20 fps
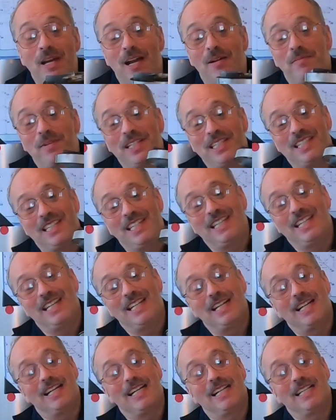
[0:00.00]
I mean,
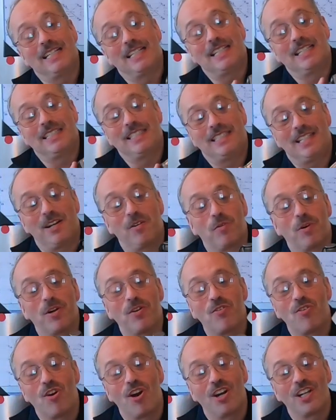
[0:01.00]
they were
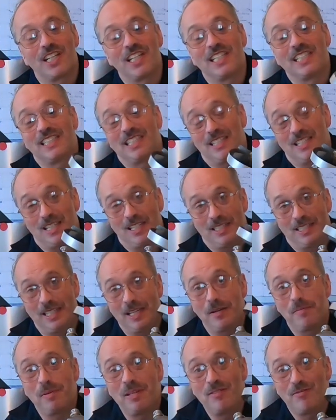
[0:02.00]
rugged.
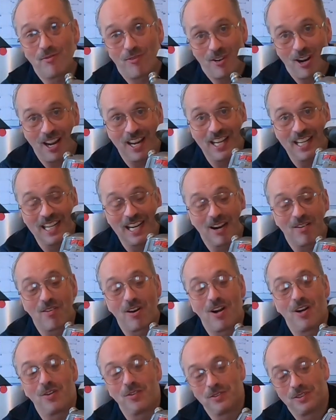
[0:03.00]
They've been flying
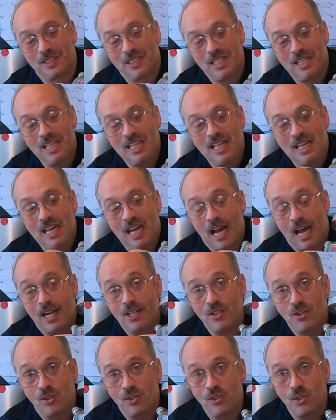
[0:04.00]
around. I
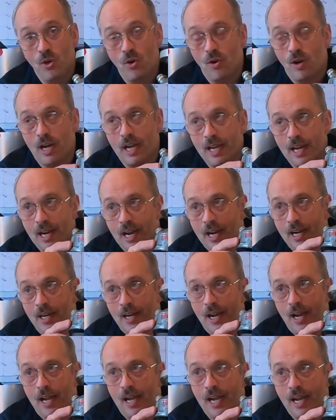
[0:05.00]
don't know.
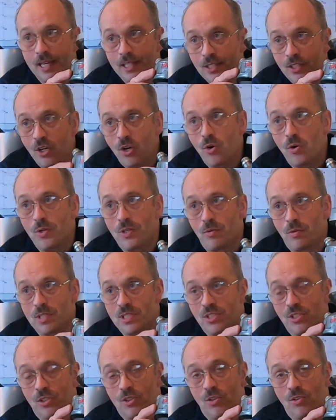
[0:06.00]
I know it
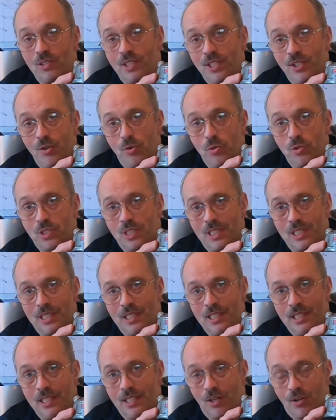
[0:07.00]
was not only used
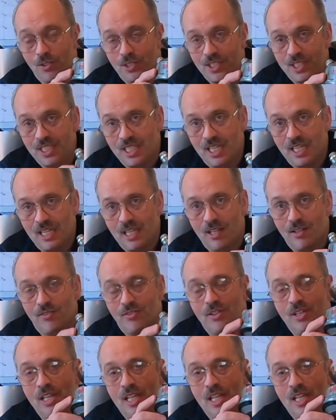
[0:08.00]
in the RCAF.